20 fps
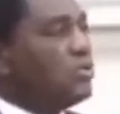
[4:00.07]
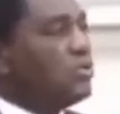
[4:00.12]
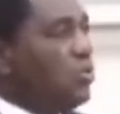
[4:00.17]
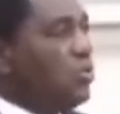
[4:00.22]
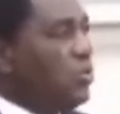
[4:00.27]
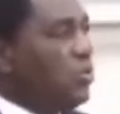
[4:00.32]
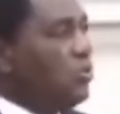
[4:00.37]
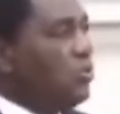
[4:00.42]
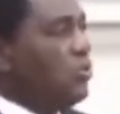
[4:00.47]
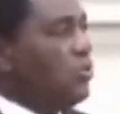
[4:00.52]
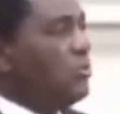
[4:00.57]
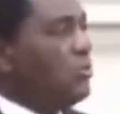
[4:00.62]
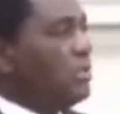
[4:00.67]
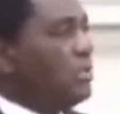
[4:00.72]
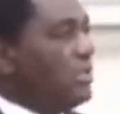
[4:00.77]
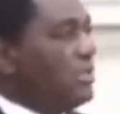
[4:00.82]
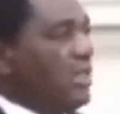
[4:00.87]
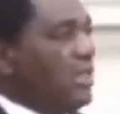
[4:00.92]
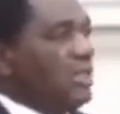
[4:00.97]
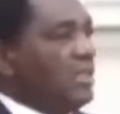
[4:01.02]
soon we'll be
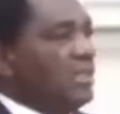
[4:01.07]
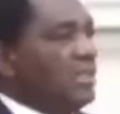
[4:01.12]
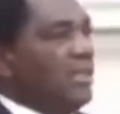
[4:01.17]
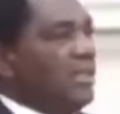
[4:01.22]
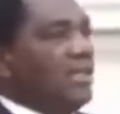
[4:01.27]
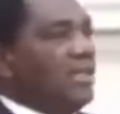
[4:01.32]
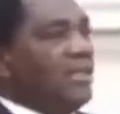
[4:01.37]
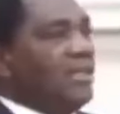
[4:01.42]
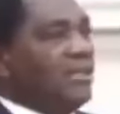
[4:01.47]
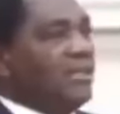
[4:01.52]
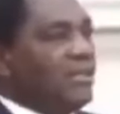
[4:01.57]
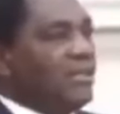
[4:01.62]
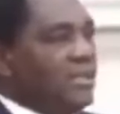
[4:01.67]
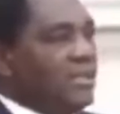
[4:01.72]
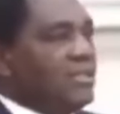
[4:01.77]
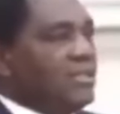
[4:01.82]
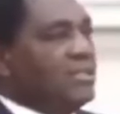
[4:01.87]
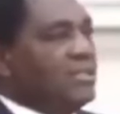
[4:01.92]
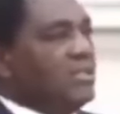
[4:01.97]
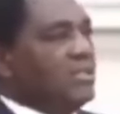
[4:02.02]
saying
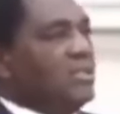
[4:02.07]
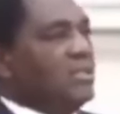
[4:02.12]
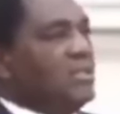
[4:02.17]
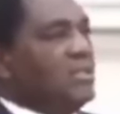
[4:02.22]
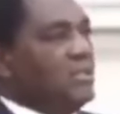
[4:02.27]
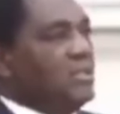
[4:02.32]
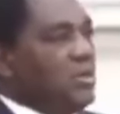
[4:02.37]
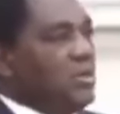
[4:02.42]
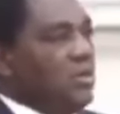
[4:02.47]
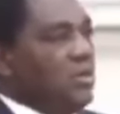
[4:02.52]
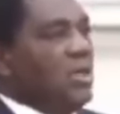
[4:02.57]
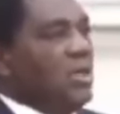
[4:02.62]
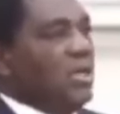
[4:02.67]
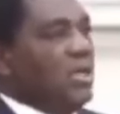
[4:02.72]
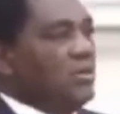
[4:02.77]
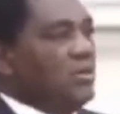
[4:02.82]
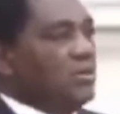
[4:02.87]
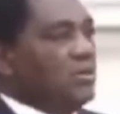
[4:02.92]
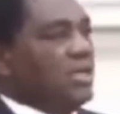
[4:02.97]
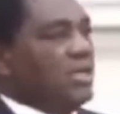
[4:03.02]
this
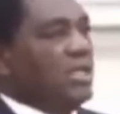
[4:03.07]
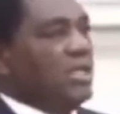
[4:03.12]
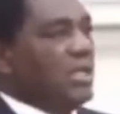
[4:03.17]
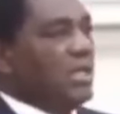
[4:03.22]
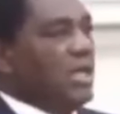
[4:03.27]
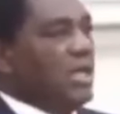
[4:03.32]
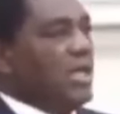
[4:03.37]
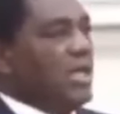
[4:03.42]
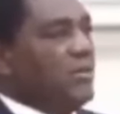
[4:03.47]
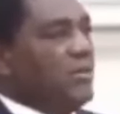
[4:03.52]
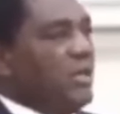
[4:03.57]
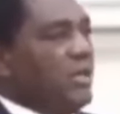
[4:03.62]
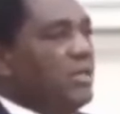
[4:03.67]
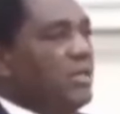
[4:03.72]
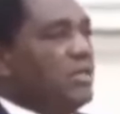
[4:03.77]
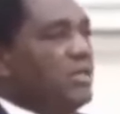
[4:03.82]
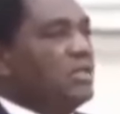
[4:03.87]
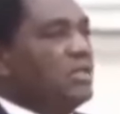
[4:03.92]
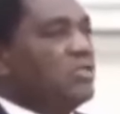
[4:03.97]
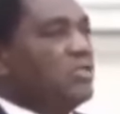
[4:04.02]
Ndola Lusaka
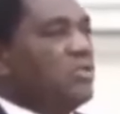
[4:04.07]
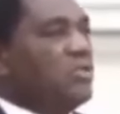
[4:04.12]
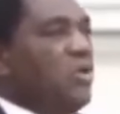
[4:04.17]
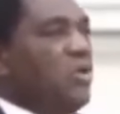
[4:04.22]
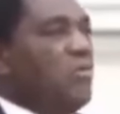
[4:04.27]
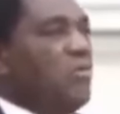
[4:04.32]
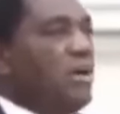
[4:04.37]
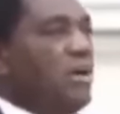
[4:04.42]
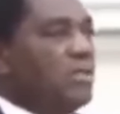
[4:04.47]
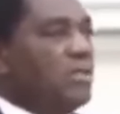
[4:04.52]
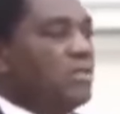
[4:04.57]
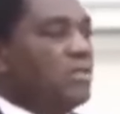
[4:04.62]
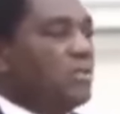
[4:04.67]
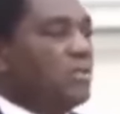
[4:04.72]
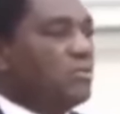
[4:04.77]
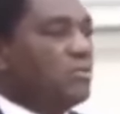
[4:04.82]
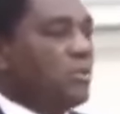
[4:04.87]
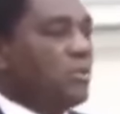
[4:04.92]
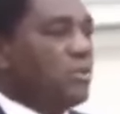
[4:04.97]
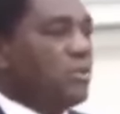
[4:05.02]
highway, so much
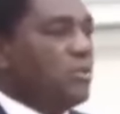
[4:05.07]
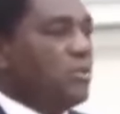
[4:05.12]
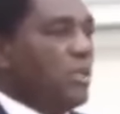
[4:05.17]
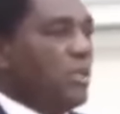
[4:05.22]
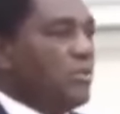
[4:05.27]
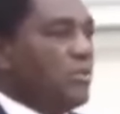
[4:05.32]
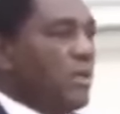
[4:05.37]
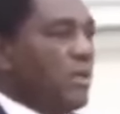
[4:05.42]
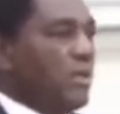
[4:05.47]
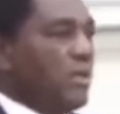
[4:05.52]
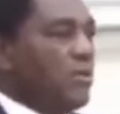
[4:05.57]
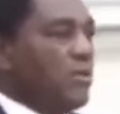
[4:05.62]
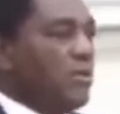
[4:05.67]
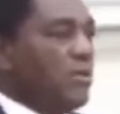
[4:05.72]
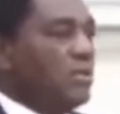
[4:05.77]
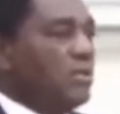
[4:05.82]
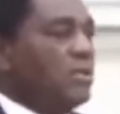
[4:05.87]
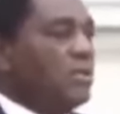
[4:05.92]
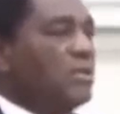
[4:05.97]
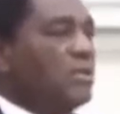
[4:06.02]
was procured by
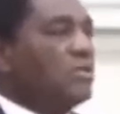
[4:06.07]
loan,